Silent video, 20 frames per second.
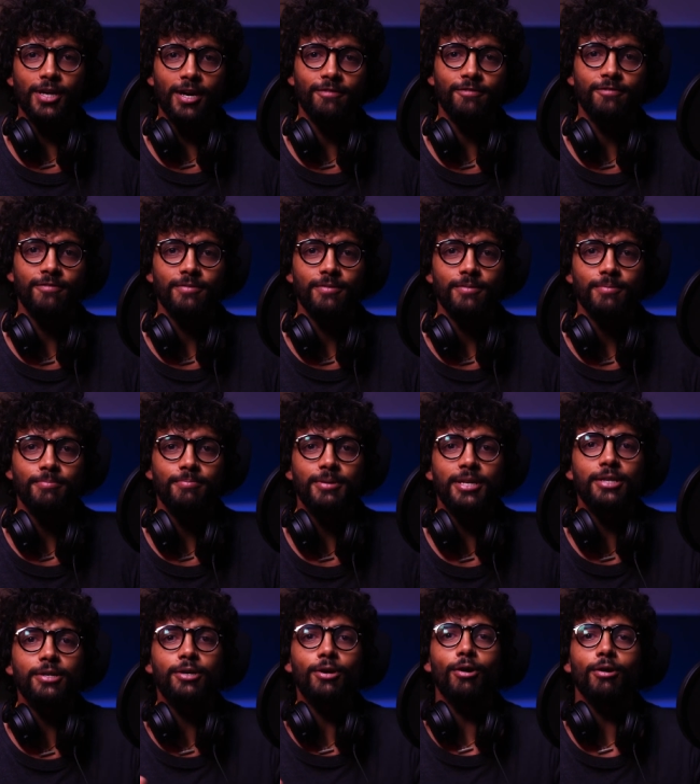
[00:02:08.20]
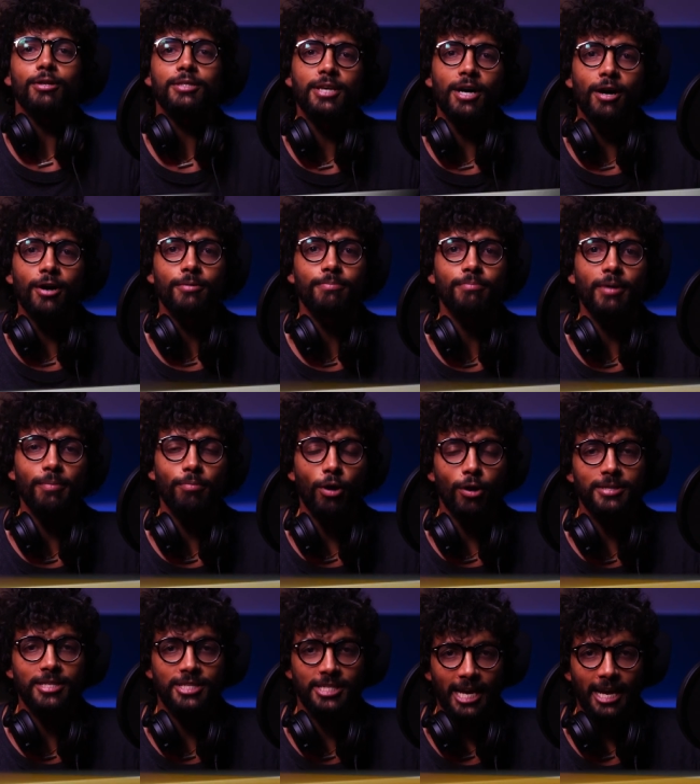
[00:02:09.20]
Shav, being called down by
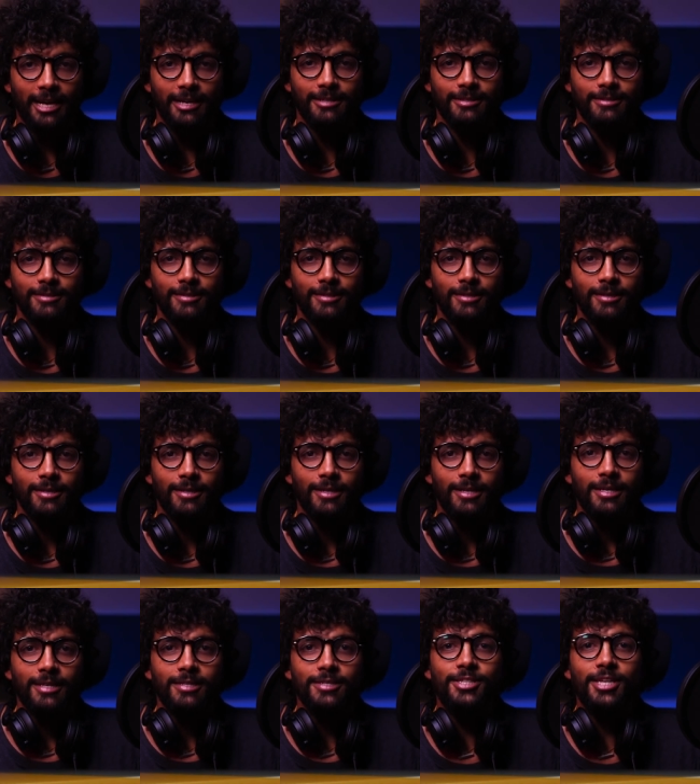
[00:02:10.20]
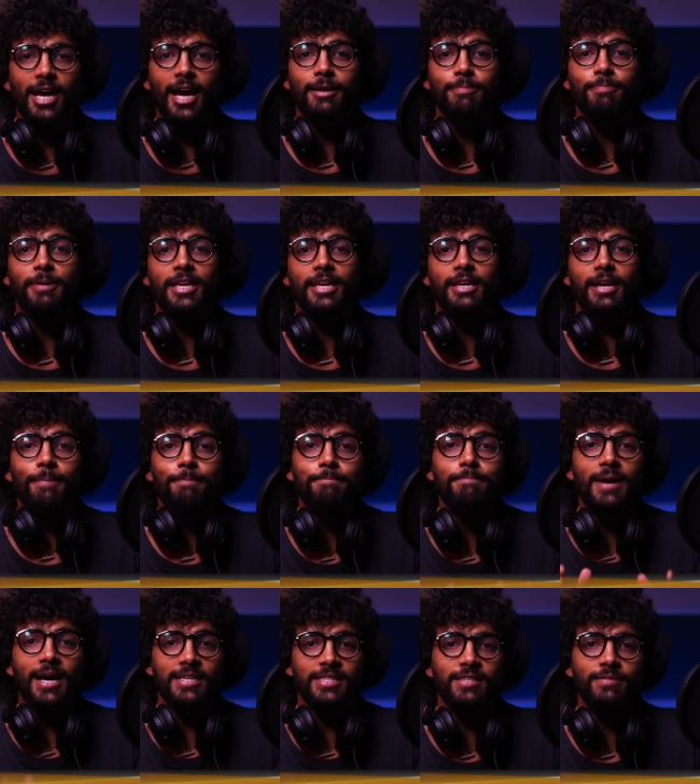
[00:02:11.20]
Bobby Zhang. Zhang picking up
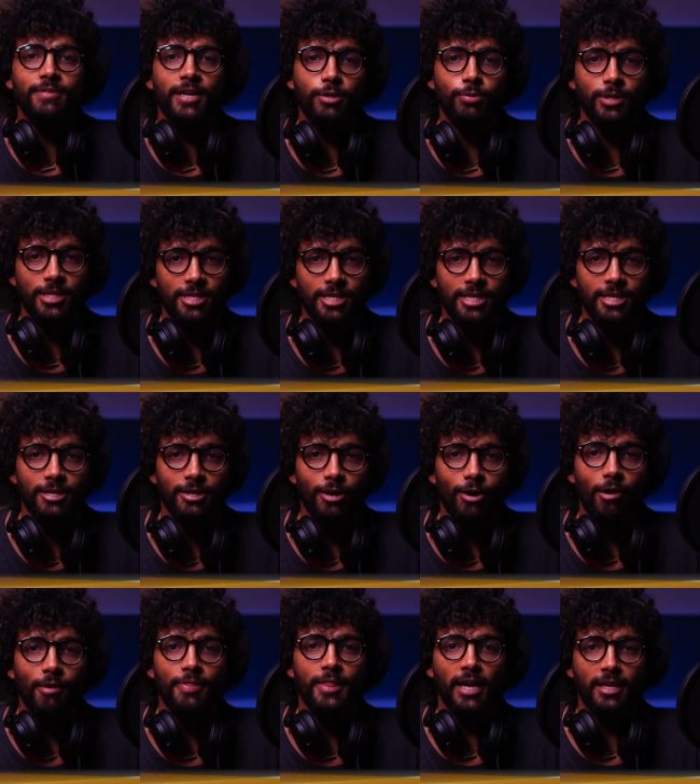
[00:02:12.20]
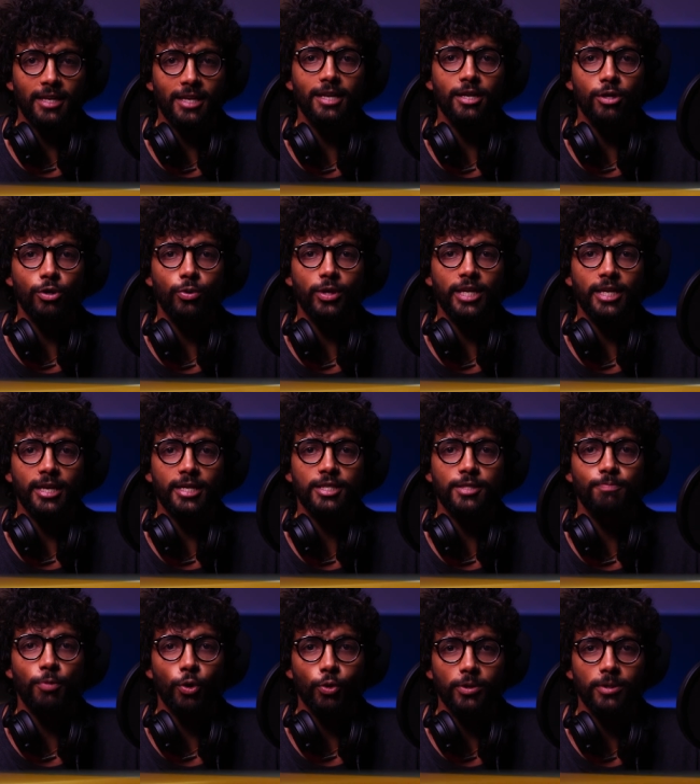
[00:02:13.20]
massive equity on that king-queen
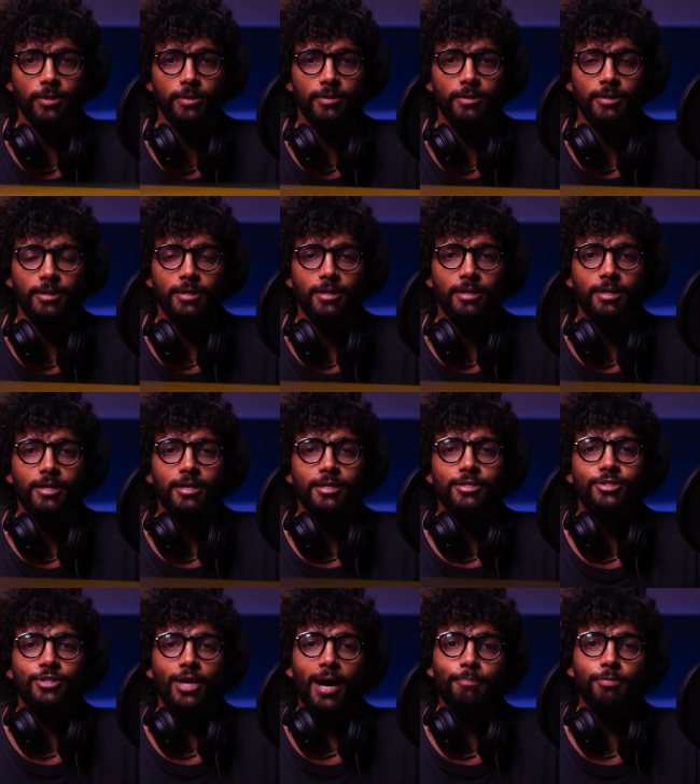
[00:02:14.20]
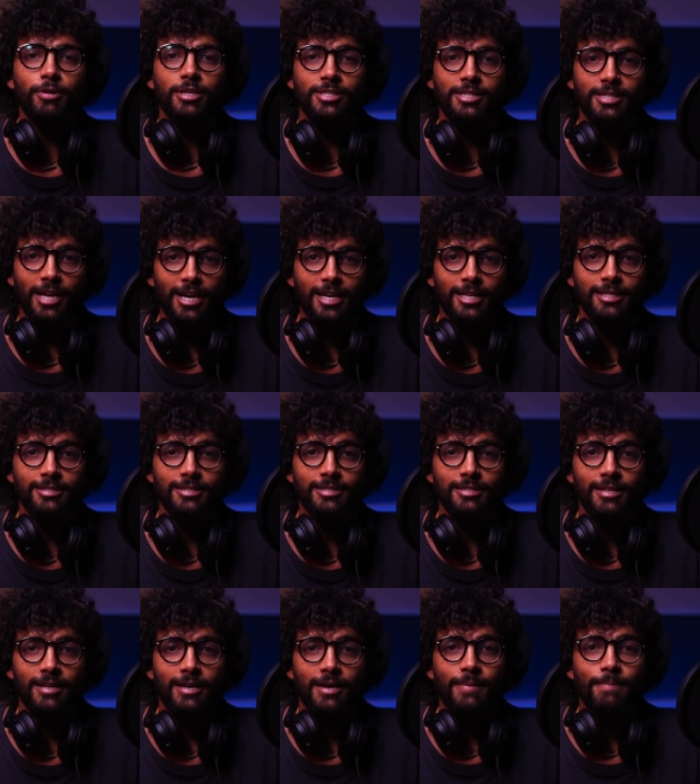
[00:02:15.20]
export. Sapra's
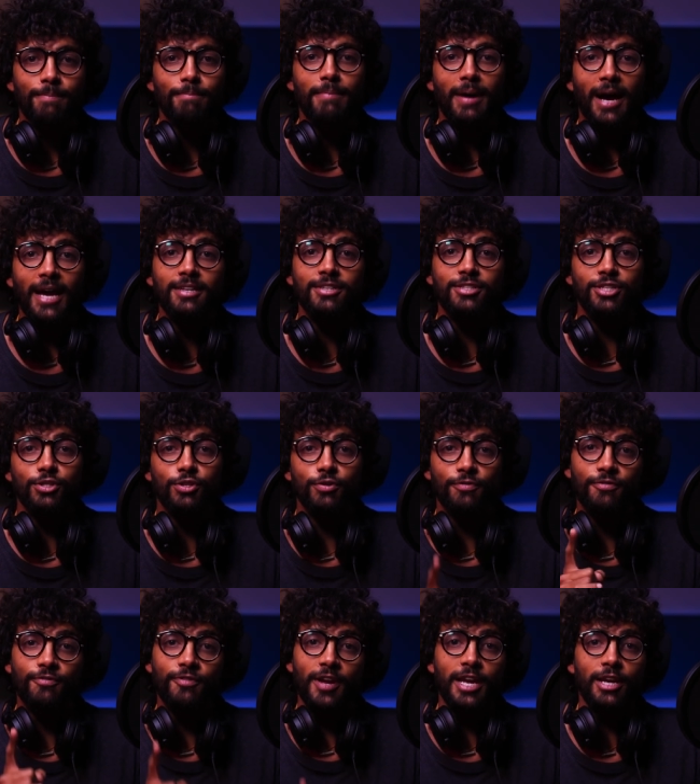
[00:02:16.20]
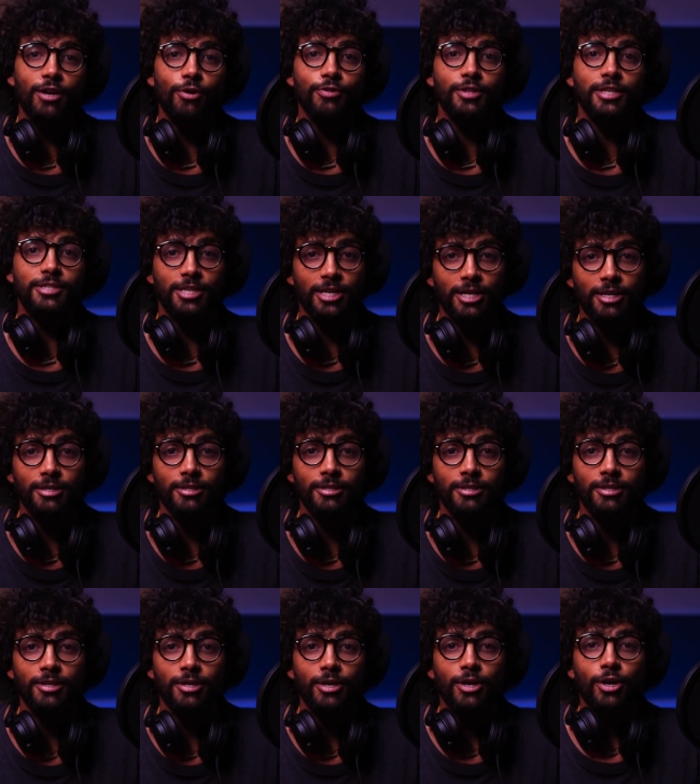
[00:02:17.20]
nines managing to fade on the
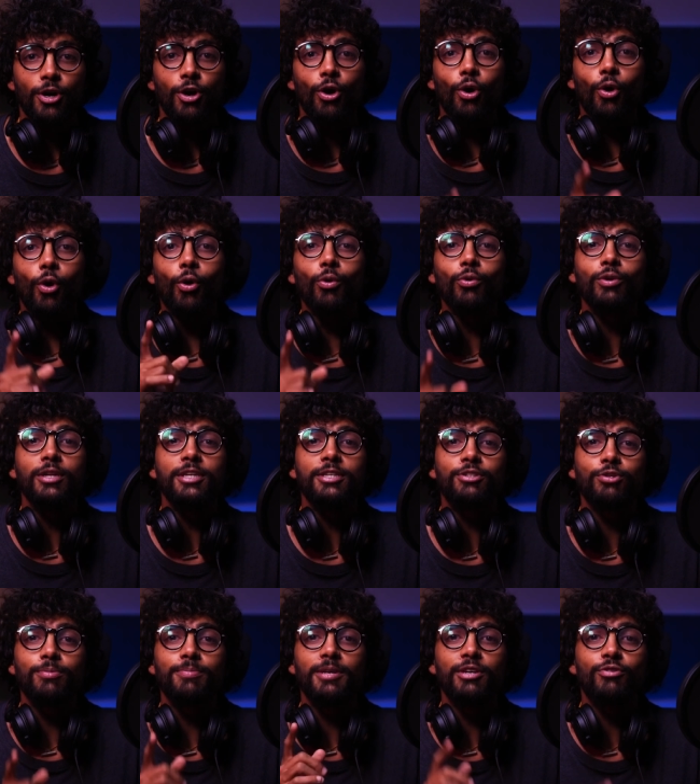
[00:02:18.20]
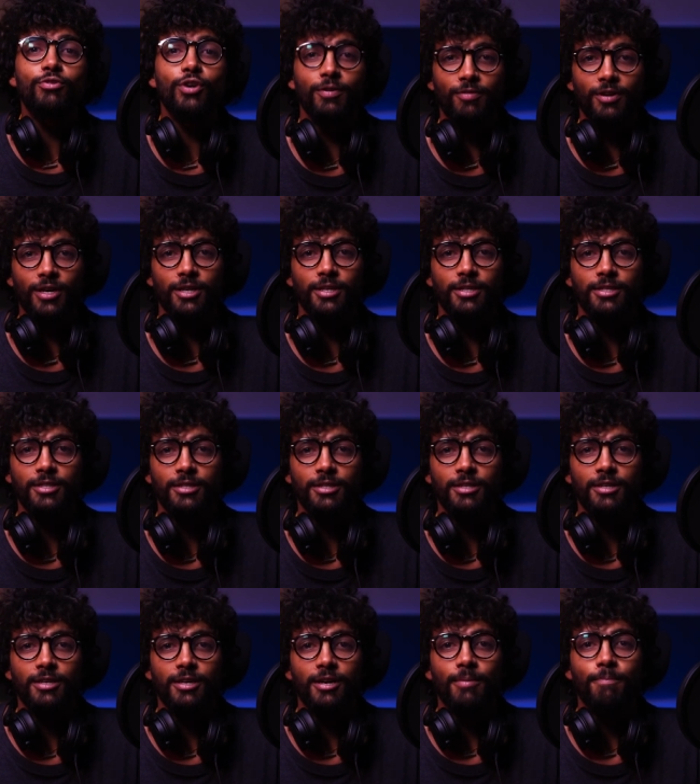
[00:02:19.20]
turn only to be rivered
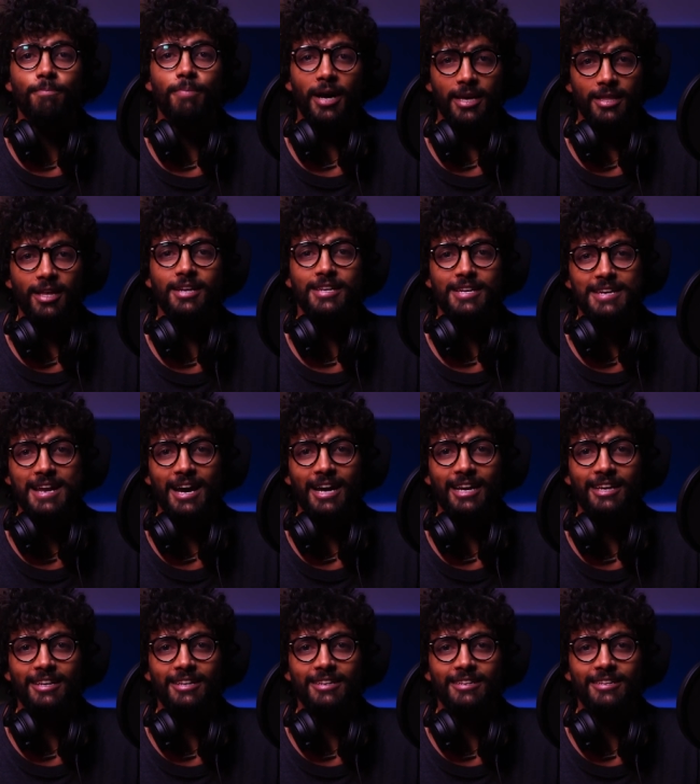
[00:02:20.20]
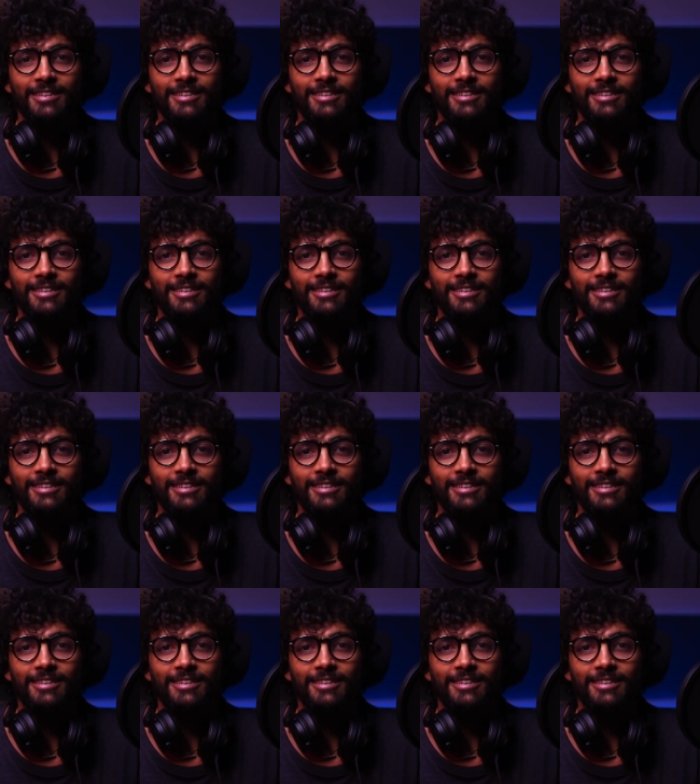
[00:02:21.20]
by that nine.